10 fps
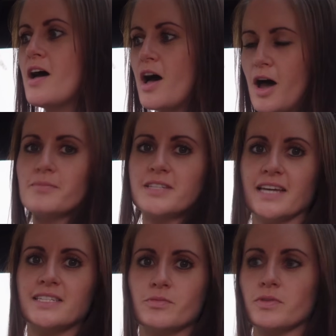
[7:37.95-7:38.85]

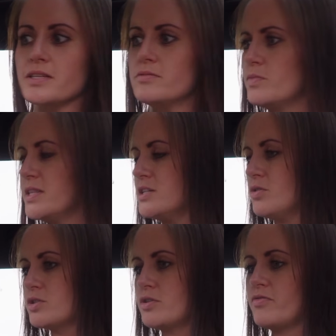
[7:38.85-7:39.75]
updated within your
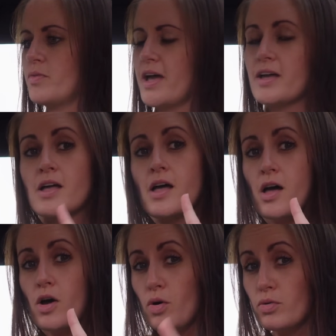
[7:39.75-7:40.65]
software.
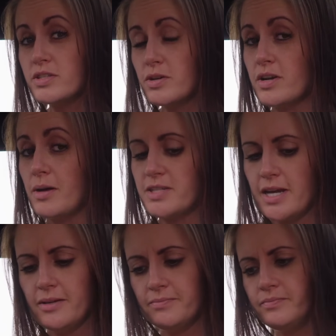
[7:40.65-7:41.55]
Also an update